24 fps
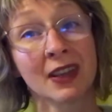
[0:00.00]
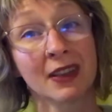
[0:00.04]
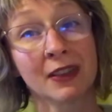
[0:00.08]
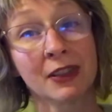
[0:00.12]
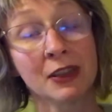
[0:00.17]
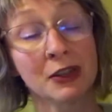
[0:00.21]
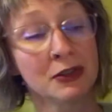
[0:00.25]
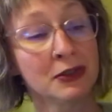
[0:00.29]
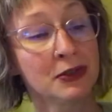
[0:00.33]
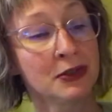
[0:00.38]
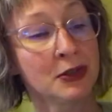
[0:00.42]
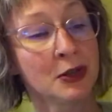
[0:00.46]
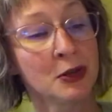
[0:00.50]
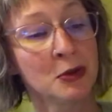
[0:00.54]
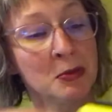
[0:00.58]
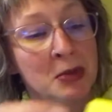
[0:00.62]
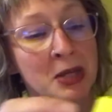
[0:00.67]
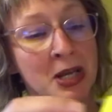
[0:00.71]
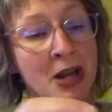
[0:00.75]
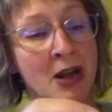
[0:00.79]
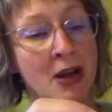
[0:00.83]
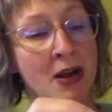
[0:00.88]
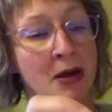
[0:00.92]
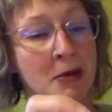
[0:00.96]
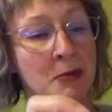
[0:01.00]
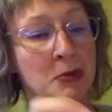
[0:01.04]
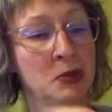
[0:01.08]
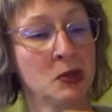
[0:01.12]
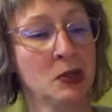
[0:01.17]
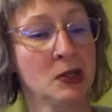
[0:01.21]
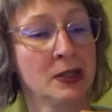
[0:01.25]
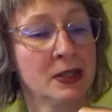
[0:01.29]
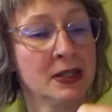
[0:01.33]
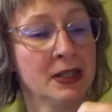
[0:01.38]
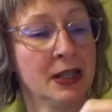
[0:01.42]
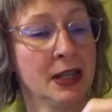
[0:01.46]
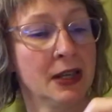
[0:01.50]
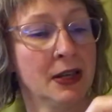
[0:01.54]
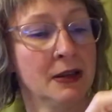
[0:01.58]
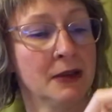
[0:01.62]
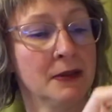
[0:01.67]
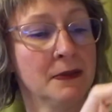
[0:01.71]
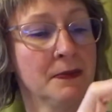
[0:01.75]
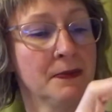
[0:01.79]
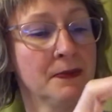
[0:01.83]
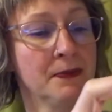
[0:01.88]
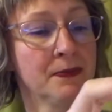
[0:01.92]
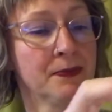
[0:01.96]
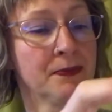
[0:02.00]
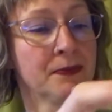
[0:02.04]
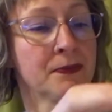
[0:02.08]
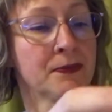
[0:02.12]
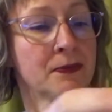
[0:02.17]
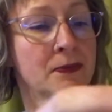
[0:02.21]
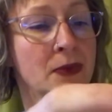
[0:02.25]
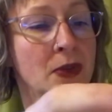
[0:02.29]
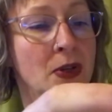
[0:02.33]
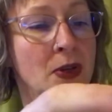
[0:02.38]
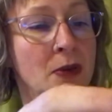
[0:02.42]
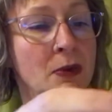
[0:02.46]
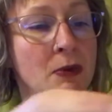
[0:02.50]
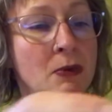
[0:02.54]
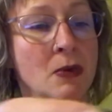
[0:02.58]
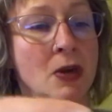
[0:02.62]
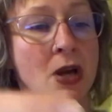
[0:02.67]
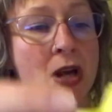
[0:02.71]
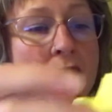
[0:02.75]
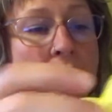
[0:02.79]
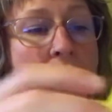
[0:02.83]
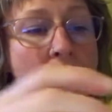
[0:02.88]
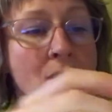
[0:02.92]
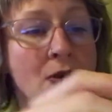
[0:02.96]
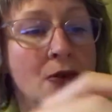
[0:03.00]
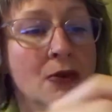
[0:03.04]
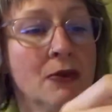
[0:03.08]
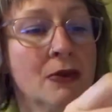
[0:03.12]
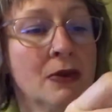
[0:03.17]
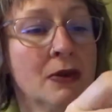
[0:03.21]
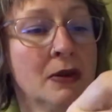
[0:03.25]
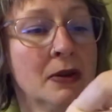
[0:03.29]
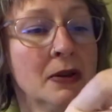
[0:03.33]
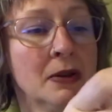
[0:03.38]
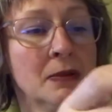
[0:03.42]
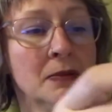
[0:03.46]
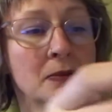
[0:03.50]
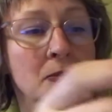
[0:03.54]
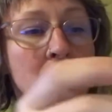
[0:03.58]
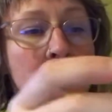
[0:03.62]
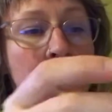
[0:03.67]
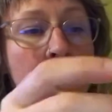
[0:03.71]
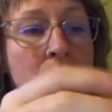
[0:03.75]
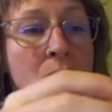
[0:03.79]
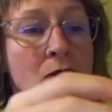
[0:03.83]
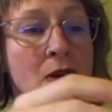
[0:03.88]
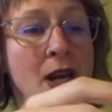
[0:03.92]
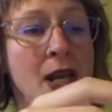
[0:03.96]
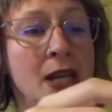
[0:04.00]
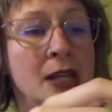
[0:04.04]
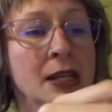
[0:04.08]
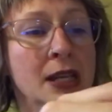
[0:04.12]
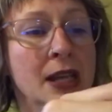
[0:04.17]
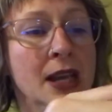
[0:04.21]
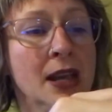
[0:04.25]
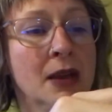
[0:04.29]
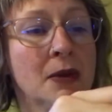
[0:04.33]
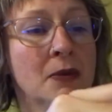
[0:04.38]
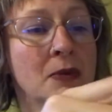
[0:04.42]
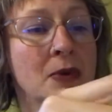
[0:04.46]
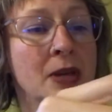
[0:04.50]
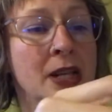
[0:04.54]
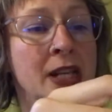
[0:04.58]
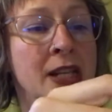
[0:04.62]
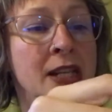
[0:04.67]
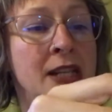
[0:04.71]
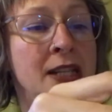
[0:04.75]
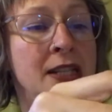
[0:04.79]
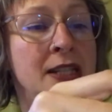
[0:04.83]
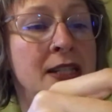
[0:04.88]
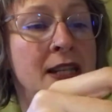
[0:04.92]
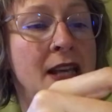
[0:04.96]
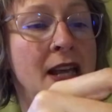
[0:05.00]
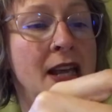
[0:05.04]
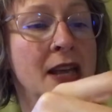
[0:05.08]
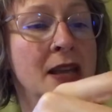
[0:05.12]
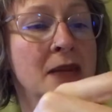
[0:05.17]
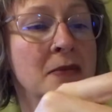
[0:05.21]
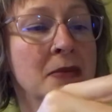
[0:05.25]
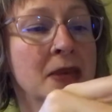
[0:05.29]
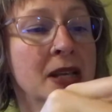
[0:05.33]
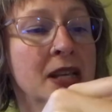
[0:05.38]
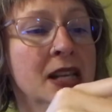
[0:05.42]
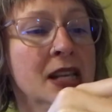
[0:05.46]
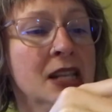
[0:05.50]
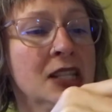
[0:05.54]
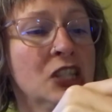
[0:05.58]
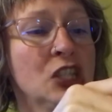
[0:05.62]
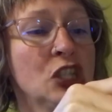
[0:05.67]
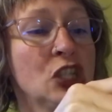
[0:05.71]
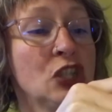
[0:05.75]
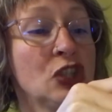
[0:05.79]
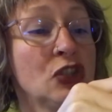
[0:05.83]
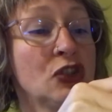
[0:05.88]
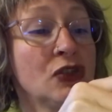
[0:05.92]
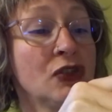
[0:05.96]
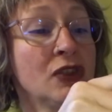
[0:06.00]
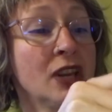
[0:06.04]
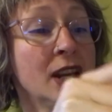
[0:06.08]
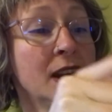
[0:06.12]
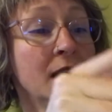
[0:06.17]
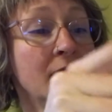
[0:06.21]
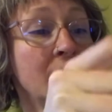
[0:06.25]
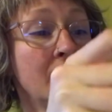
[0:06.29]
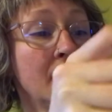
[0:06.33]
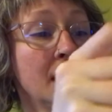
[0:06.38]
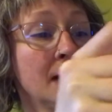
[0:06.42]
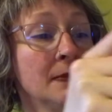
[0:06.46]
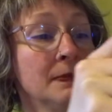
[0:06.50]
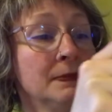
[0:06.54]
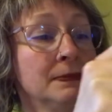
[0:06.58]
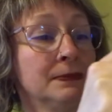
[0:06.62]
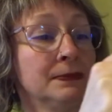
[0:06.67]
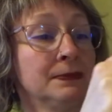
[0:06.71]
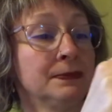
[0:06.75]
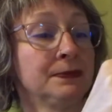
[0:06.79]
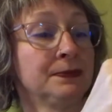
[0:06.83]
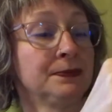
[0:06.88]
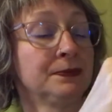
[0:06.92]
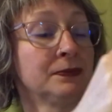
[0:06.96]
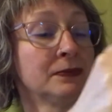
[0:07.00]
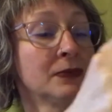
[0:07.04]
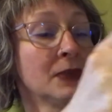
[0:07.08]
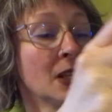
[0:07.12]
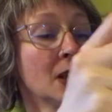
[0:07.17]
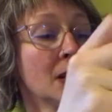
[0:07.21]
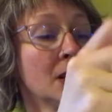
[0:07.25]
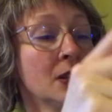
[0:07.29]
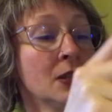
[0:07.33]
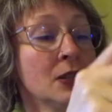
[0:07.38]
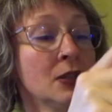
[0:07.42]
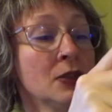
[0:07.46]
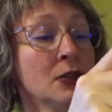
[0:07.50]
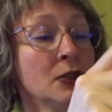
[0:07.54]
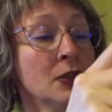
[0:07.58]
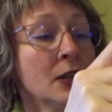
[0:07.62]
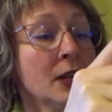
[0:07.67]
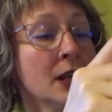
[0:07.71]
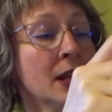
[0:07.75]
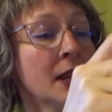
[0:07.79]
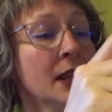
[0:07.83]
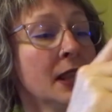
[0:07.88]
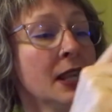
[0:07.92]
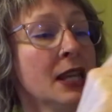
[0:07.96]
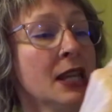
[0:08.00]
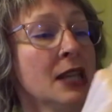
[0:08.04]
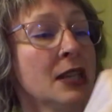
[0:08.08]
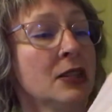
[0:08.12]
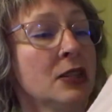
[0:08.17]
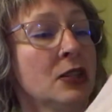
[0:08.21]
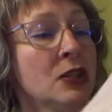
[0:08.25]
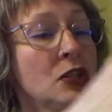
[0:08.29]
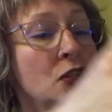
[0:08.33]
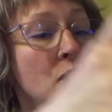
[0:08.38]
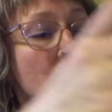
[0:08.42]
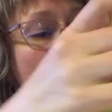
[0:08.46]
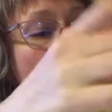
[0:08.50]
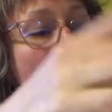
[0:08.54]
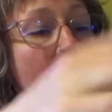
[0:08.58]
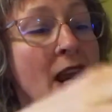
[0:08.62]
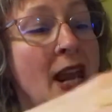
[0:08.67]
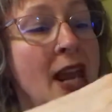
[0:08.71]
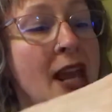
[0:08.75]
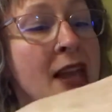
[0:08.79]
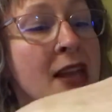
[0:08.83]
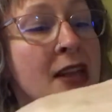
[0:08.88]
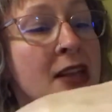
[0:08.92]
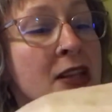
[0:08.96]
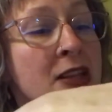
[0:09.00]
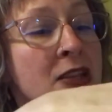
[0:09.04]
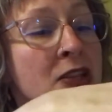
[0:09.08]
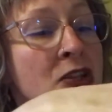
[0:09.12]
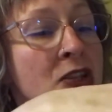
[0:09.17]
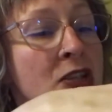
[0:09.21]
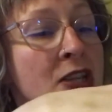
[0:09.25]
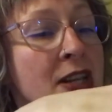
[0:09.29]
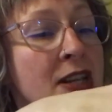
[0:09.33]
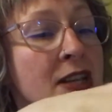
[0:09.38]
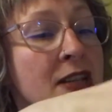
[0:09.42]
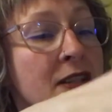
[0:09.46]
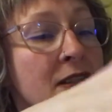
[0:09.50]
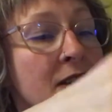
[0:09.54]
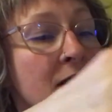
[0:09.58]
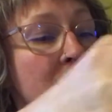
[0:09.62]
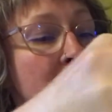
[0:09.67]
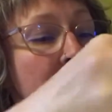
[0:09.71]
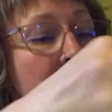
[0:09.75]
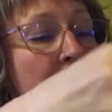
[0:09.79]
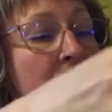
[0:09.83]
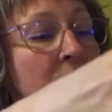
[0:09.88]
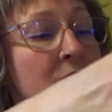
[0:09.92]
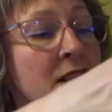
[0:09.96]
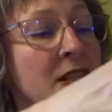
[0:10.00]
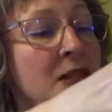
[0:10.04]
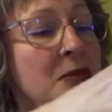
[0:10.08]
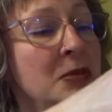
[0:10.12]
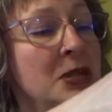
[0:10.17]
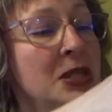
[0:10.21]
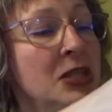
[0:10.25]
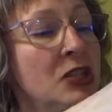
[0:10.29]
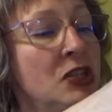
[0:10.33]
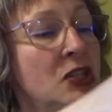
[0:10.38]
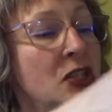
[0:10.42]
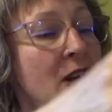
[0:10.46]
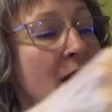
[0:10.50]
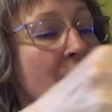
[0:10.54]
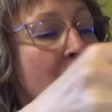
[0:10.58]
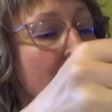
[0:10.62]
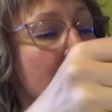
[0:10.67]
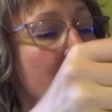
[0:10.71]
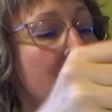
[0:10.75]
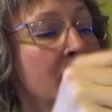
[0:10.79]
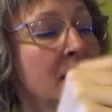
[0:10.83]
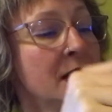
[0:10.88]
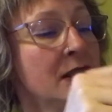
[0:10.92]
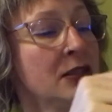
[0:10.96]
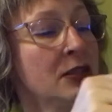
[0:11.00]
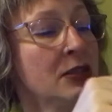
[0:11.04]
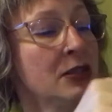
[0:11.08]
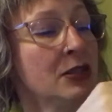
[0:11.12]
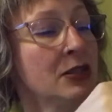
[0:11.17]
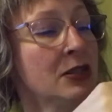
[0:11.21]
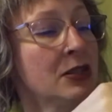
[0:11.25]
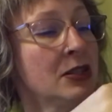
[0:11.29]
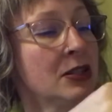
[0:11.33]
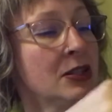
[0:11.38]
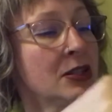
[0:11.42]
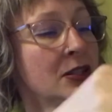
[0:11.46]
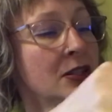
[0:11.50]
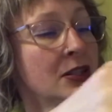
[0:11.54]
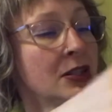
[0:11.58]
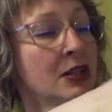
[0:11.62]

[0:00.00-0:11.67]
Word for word: There's so many options here. Whoa, trying to get one at a time, but it's tricky. Tricky things challenge us. It's good to be challenged.